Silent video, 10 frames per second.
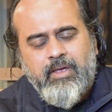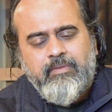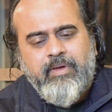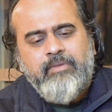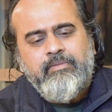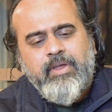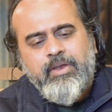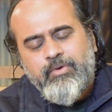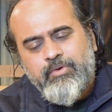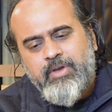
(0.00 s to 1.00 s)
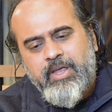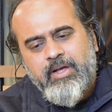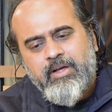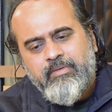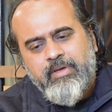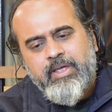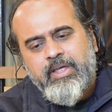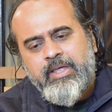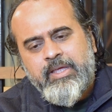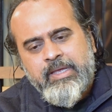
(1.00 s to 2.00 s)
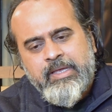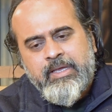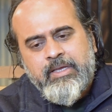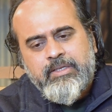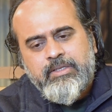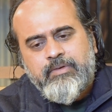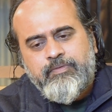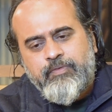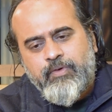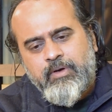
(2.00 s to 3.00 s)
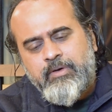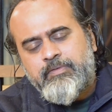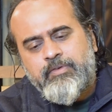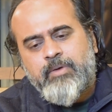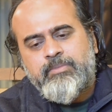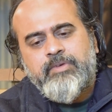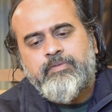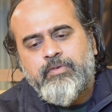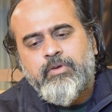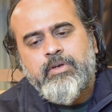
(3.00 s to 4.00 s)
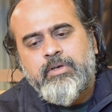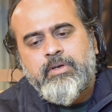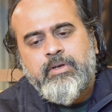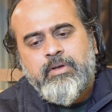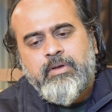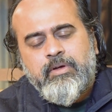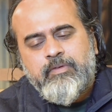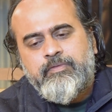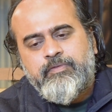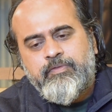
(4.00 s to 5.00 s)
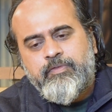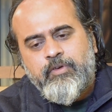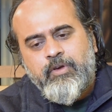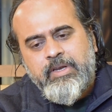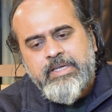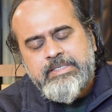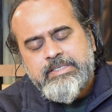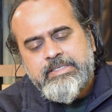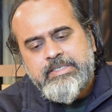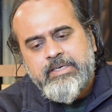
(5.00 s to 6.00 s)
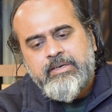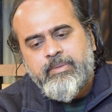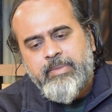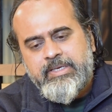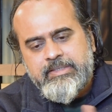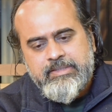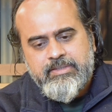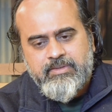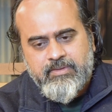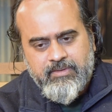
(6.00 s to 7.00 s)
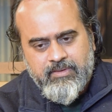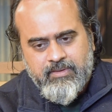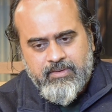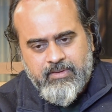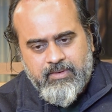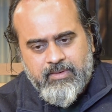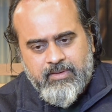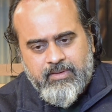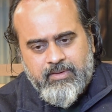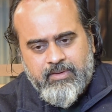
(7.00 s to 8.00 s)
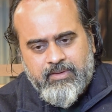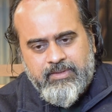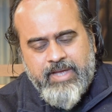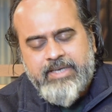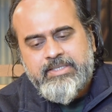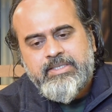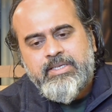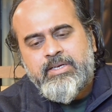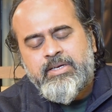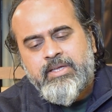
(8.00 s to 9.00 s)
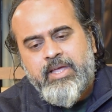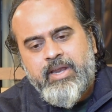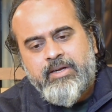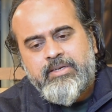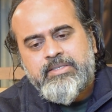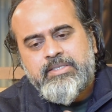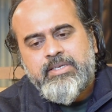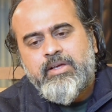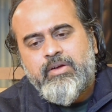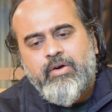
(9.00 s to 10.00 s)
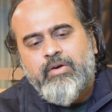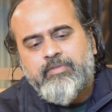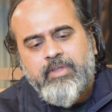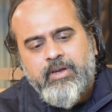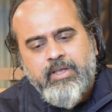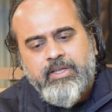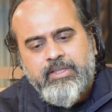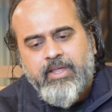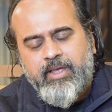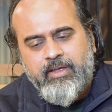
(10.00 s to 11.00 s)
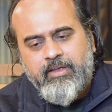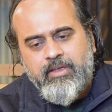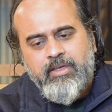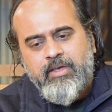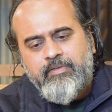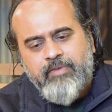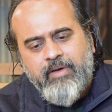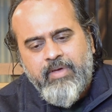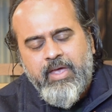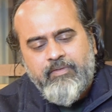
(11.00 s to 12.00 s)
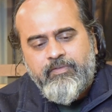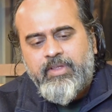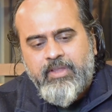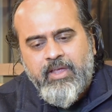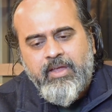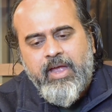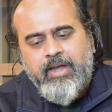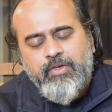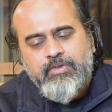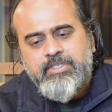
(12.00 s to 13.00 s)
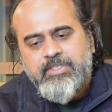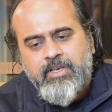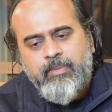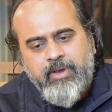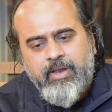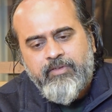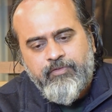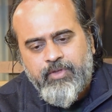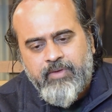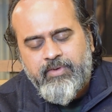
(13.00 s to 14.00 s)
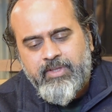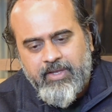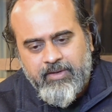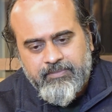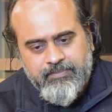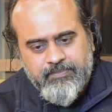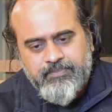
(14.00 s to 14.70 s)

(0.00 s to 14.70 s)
Even when you take away the full from the full, fullness still remains. That's the characteristic of the real thing. Give away everything and you'll still be left with everything.